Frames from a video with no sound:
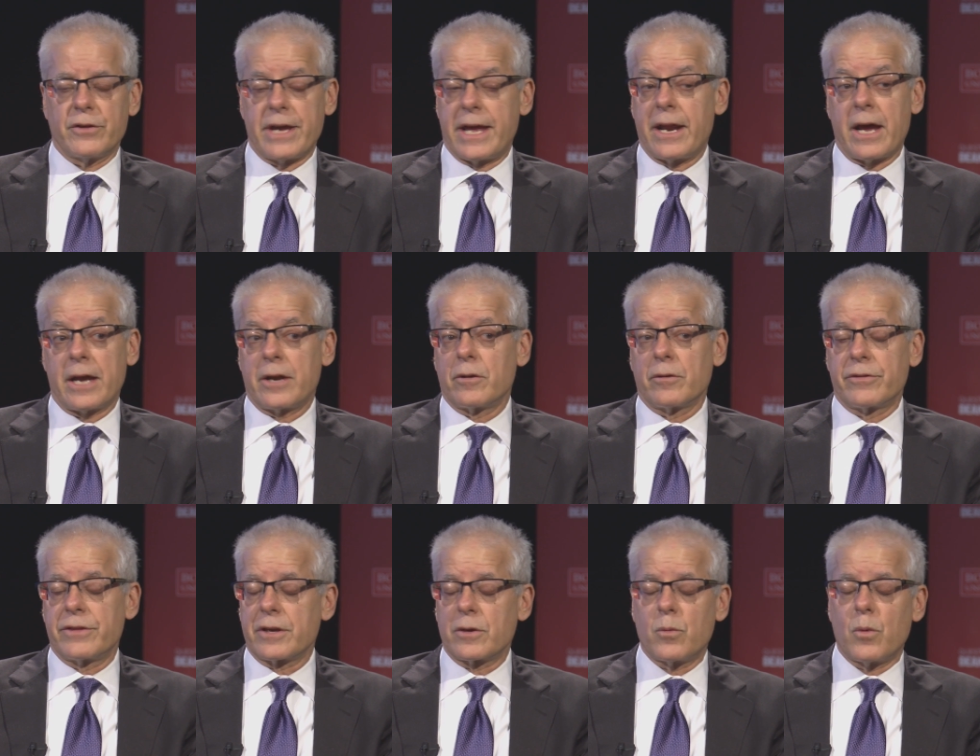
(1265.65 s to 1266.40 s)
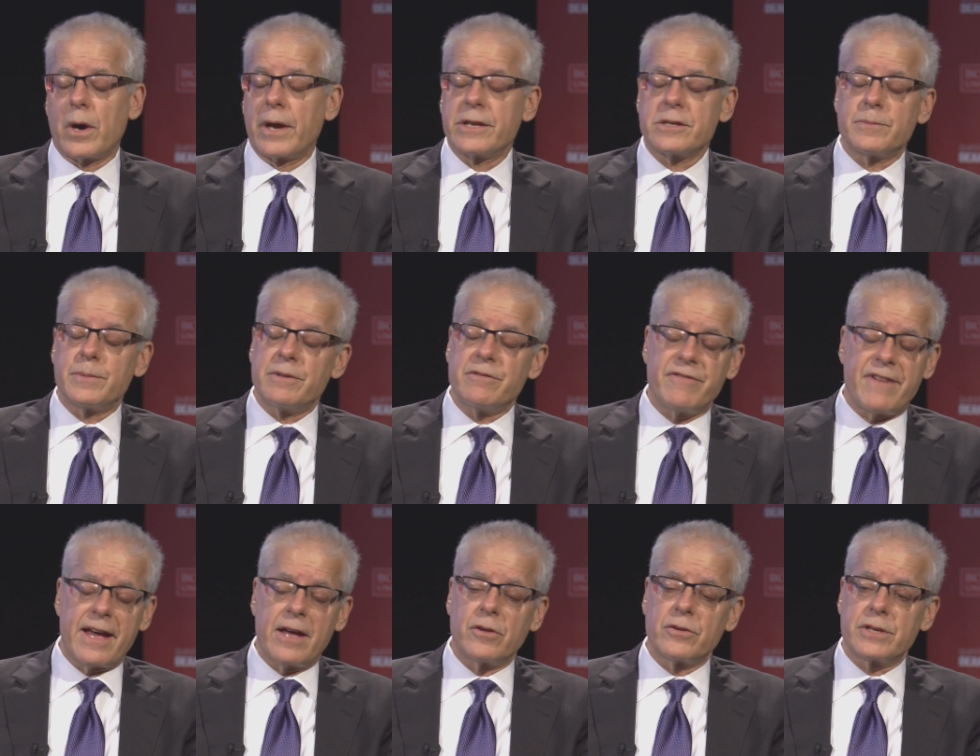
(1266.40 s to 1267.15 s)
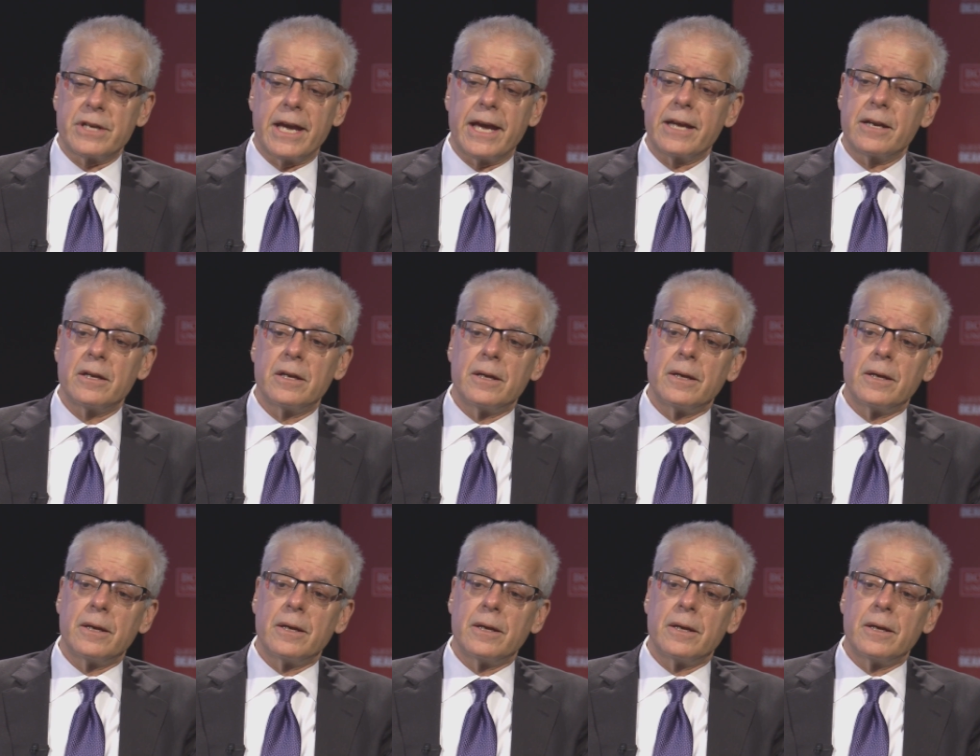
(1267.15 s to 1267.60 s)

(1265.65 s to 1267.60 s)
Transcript: And I don't think one has been found yet.